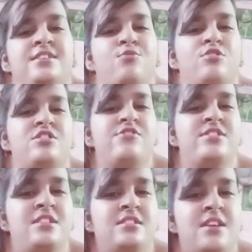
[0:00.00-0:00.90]
what the
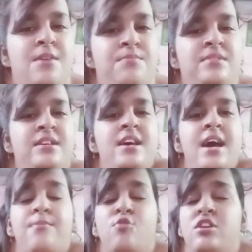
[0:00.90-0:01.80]
result come
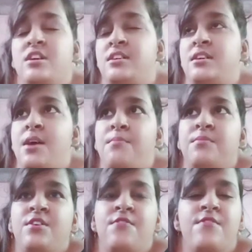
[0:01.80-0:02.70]
i'm gonna
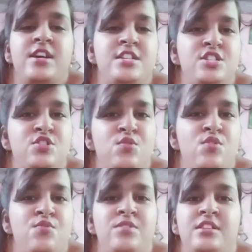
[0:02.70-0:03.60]
come very
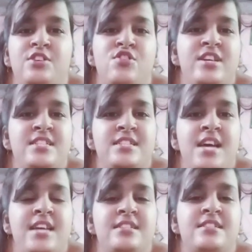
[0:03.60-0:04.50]
soon with the good
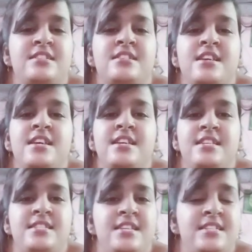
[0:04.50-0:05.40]
exercises
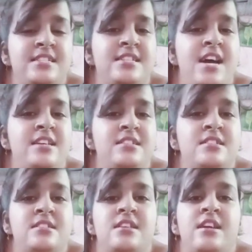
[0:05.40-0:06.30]
easy
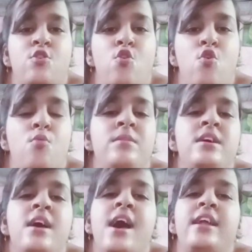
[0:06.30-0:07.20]
exercises at home
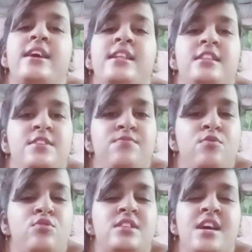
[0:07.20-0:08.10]
and healthy
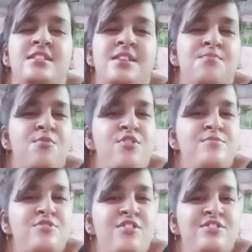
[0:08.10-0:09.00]
foods and some
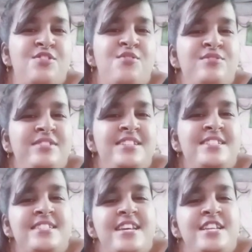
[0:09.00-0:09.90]
poems also
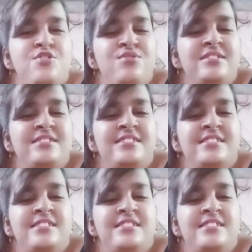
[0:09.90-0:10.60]
stay tuned